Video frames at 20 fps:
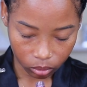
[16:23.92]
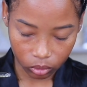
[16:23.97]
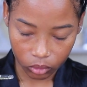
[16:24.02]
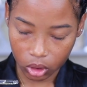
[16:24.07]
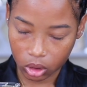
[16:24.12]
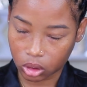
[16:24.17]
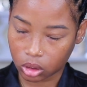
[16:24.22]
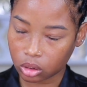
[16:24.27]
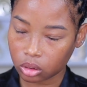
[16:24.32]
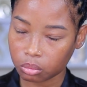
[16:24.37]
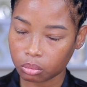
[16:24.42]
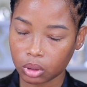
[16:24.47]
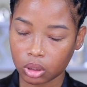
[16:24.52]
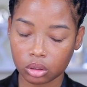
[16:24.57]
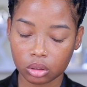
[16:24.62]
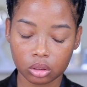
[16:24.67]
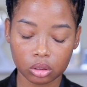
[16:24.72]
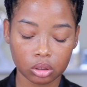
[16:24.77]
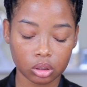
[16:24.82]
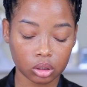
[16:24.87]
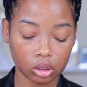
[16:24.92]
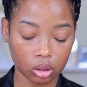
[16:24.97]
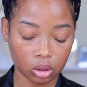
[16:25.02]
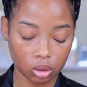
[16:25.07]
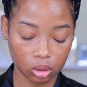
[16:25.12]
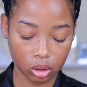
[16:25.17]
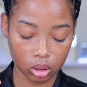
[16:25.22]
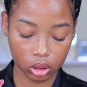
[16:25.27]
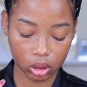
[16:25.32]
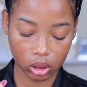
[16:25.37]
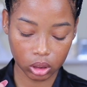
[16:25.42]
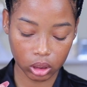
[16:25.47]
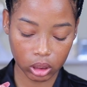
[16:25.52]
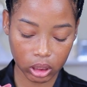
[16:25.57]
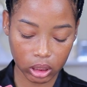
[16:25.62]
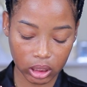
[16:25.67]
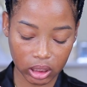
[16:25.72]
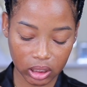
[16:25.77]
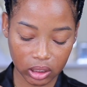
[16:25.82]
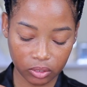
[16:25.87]
It smells so good. So
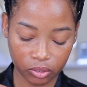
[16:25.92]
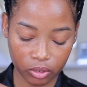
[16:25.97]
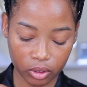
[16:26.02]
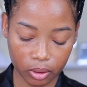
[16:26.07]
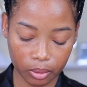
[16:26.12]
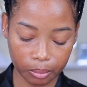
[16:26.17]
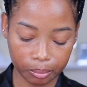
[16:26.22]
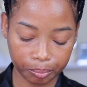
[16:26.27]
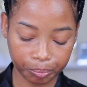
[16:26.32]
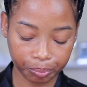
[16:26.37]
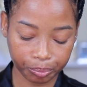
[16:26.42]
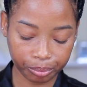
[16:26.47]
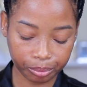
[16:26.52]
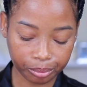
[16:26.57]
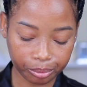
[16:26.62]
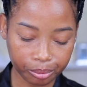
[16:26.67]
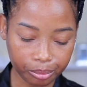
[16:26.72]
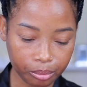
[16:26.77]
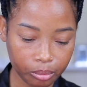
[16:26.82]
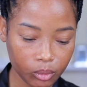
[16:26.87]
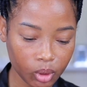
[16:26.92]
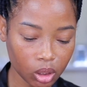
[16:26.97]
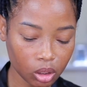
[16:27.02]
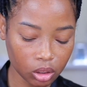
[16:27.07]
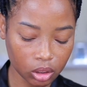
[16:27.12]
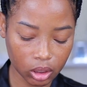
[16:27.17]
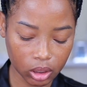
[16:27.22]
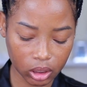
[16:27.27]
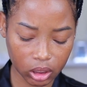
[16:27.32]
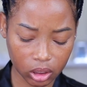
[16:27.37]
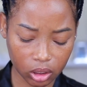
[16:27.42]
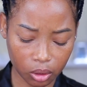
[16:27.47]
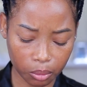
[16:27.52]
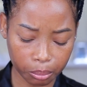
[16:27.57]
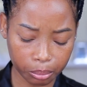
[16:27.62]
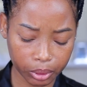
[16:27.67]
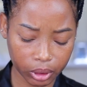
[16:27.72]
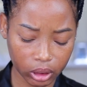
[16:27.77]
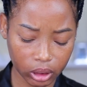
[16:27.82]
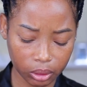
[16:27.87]
this is from this
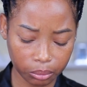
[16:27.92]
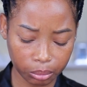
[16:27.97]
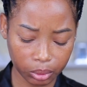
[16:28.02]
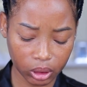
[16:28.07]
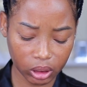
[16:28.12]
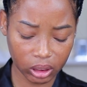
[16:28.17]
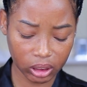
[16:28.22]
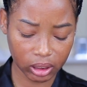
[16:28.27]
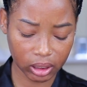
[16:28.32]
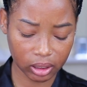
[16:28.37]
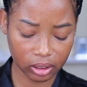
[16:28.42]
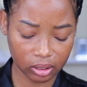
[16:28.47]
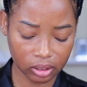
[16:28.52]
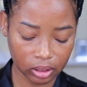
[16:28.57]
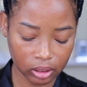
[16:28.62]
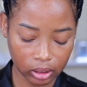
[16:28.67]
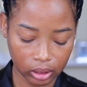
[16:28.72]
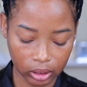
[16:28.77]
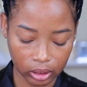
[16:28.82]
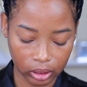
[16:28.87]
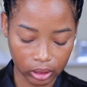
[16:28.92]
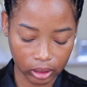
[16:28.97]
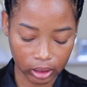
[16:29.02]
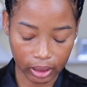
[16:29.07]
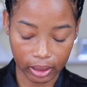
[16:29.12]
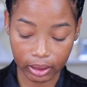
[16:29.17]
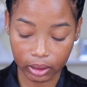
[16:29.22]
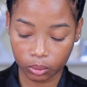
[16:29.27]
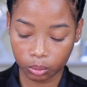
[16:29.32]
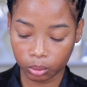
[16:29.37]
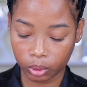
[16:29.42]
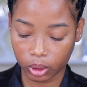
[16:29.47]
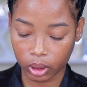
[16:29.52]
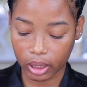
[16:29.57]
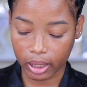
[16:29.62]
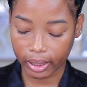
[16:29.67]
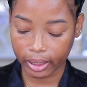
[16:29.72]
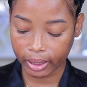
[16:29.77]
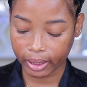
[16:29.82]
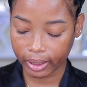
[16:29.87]
company, BTL. That's
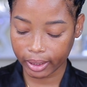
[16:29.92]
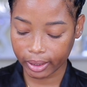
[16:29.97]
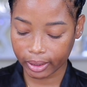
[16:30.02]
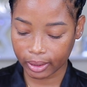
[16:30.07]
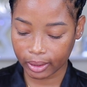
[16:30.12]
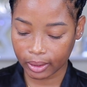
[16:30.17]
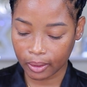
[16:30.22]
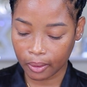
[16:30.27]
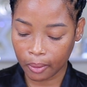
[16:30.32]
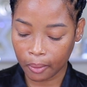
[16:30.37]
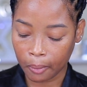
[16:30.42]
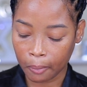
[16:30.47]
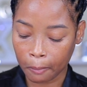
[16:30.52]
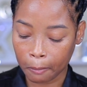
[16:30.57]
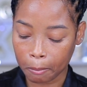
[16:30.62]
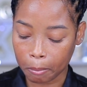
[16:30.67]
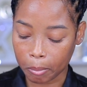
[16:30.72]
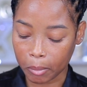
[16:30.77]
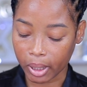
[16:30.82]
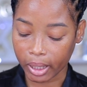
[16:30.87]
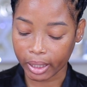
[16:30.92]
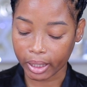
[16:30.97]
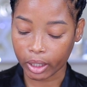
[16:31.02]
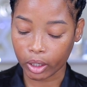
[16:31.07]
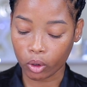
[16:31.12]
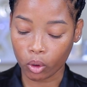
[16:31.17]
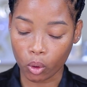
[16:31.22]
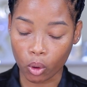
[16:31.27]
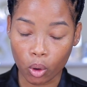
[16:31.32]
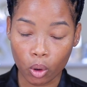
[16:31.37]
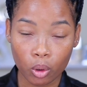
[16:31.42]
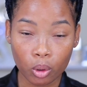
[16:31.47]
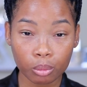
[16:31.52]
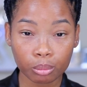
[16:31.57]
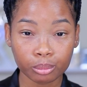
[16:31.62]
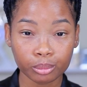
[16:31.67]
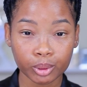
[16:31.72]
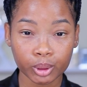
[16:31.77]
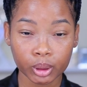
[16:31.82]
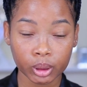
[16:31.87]
where I get my
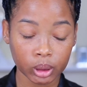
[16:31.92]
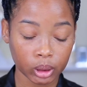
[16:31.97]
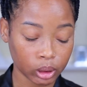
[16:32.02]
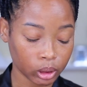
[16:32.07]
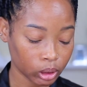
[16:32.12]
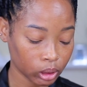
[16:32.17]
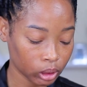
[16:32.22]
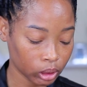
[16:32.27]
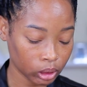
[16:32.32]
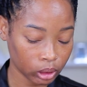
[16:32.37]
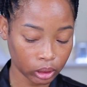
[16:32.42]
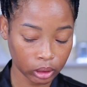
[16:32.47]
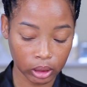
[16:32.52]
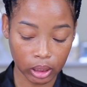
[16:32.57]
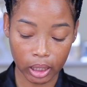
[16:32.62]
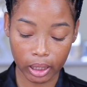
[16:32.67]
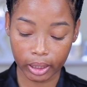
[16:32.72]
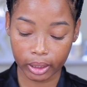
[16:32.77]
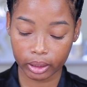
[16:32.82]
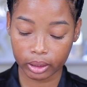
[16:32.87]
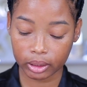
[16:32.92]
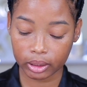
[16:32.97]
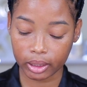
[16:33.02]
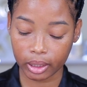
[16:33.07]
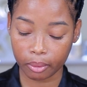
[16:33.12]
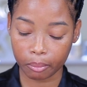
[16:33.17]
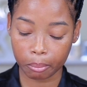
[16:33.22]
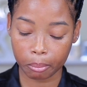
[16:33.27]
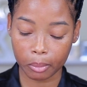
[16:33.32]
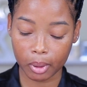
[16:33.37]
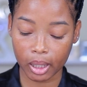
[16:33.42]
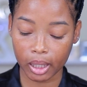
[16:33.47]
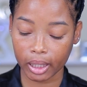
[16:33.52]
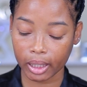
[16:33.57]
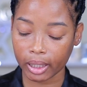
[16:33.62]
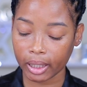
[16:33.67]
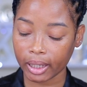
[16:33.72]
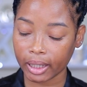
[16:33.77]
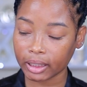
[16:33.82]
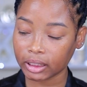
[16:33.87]
comb, I get my
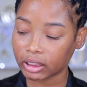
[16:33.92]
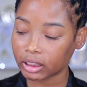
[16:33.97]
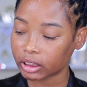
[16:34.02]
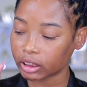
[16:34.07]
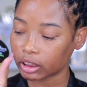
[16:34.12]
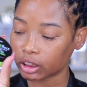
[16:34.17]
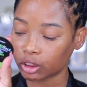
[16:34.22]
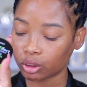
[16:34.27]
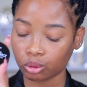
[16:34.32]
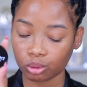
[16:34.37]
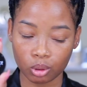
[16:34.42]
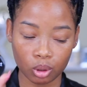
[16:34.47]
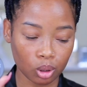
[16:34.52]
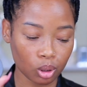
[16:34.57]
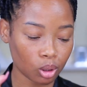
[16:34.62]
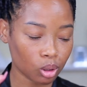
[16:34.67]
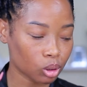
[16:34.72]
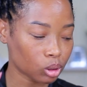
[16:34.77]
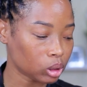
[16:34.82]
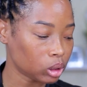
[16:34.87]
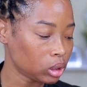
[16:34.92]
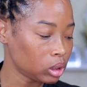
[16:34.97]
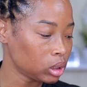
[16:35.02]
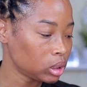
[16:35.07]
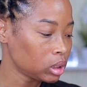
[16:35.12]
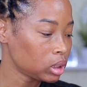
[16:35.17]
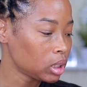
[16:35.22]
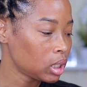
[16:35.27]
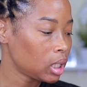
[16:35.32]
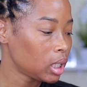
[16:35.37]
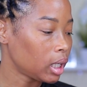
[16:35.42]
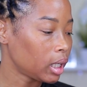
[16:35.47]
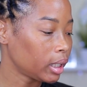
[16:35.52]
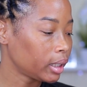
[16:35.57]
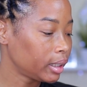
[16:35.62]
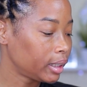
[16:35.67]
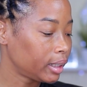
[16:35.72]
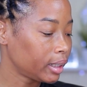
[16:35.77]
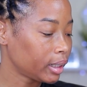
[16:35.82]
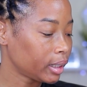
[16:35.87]
edge control,
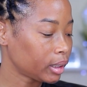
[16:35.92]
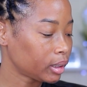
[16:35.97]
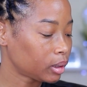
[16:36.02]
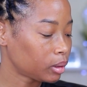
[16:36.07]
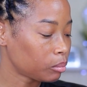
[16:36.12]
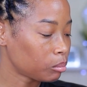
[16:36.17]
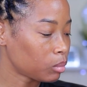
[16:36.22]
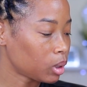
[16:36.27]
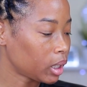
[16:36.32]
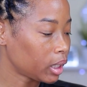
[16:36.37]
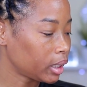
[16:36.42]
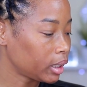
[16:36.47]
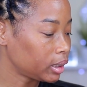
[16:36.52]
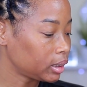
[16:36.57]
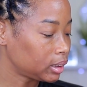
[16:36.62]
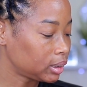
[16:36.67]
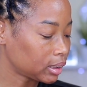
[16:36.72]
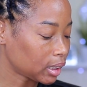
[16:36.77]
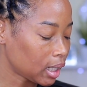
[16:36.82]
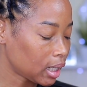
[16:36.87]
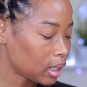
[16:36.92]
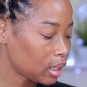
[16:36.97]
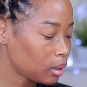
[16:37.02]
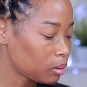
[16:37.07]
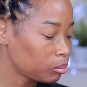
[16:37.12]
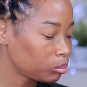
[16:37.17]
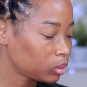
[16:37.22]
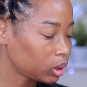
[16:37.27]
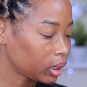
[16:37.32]
I get my jam.